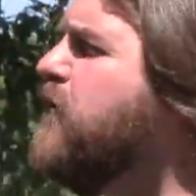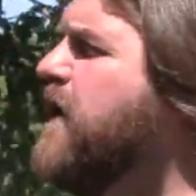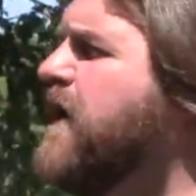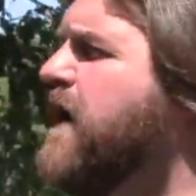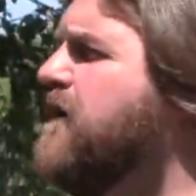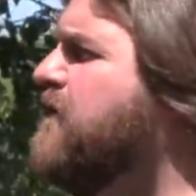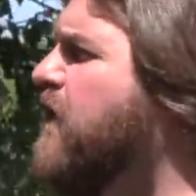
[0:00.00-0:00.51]
do
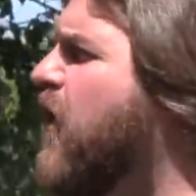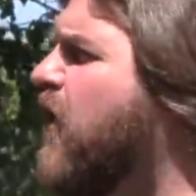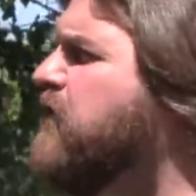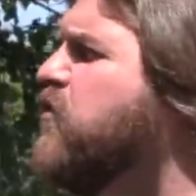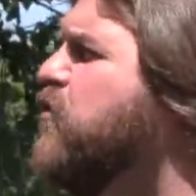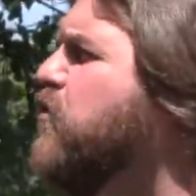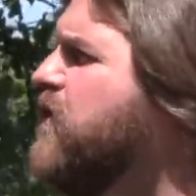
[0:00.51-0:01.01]
they get
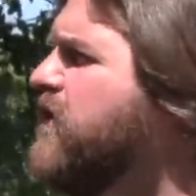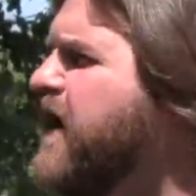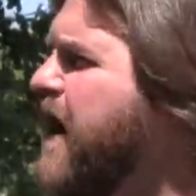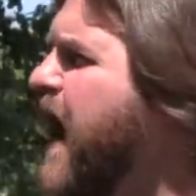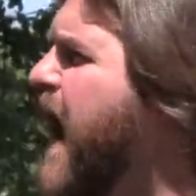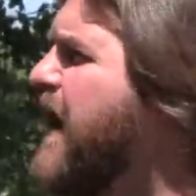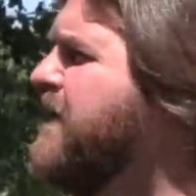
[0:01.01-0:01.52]
involved? Who do they
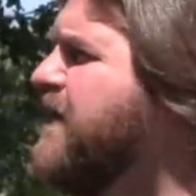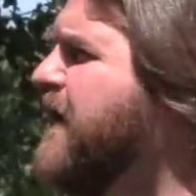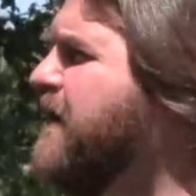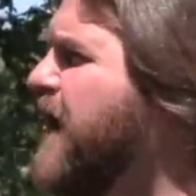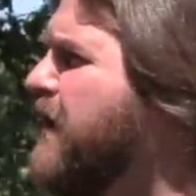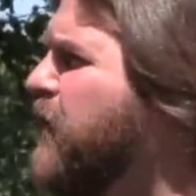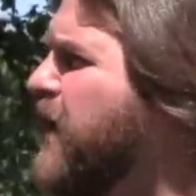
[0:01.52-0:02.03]

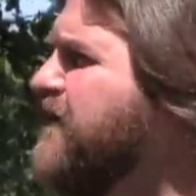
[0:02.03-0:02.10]
contact? Kind of